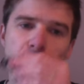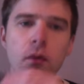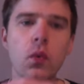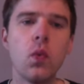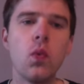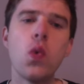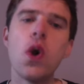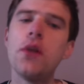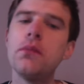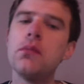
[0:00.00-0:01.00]

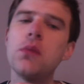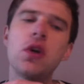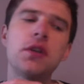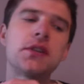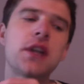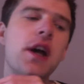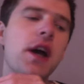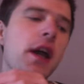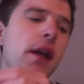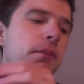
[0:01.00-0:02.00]
One more
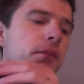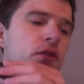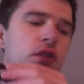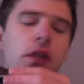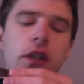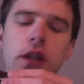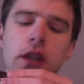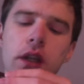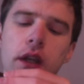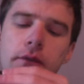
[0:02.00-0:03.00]
time,
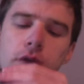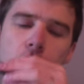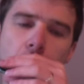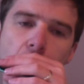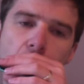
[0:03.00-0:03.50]
3, 4.